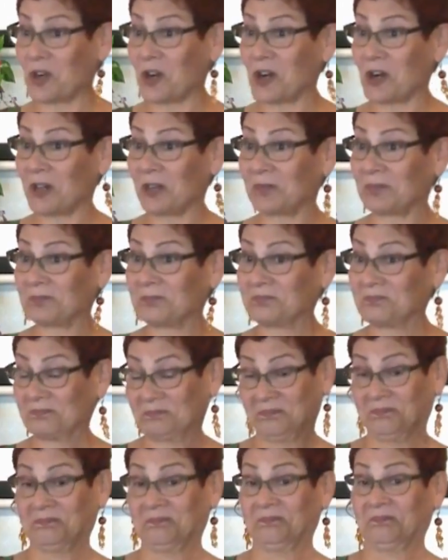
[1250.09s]
all
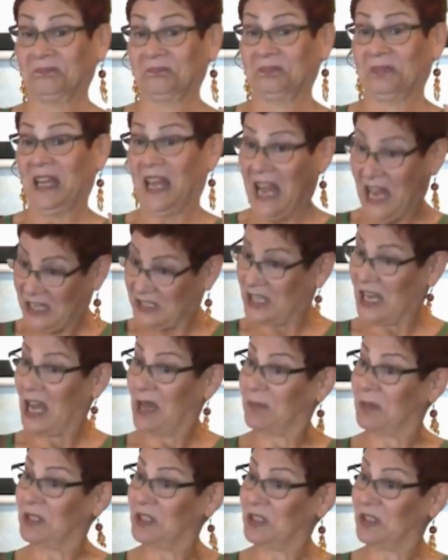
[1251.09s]
has
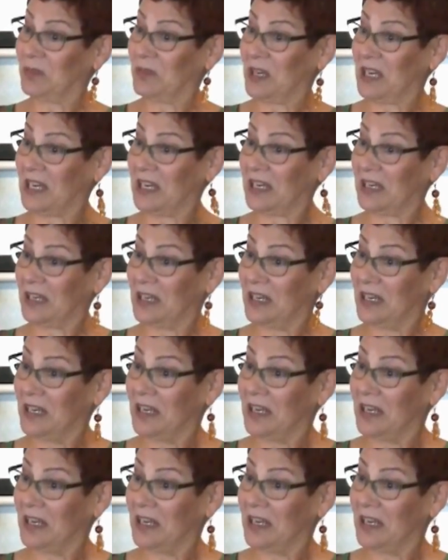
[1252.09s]
happened to me.